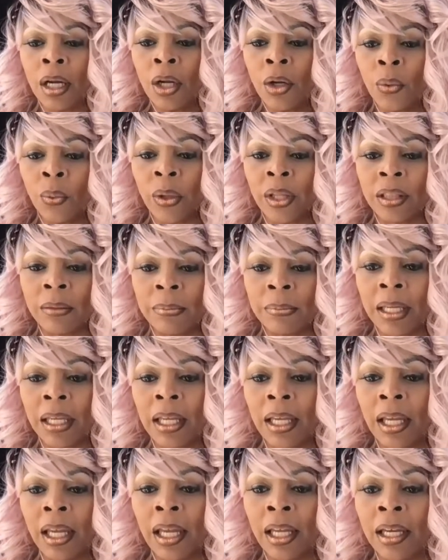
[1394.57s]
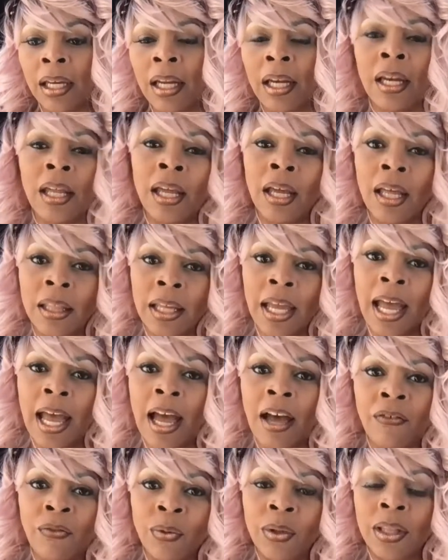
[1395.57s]
with me, and then the other
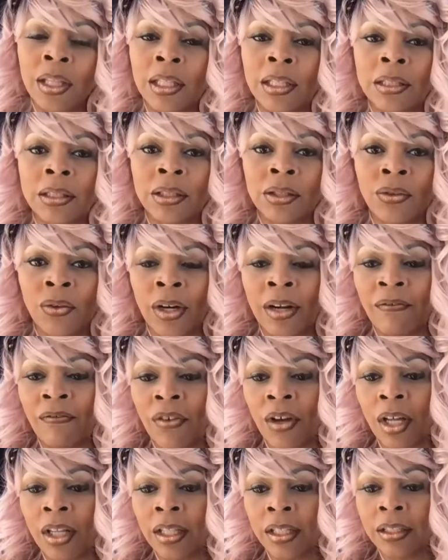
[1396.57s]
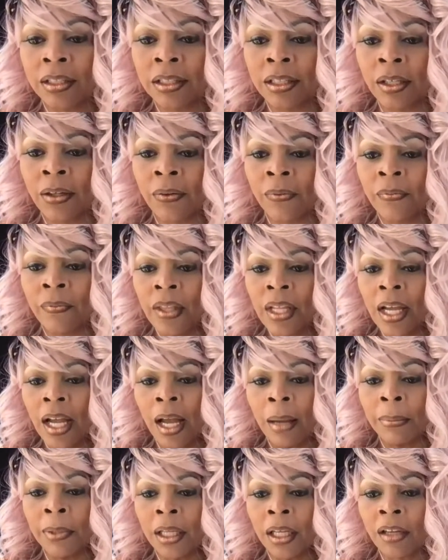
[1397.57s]
half with his grandfather. So
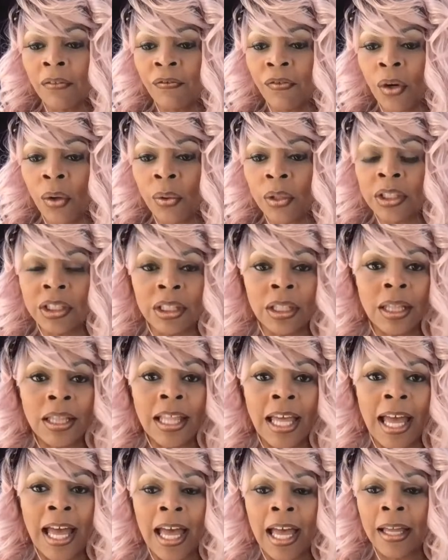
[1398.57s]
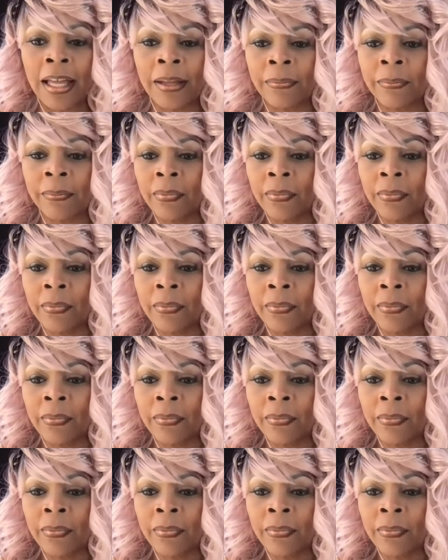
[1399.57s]
I'm looking forward to that.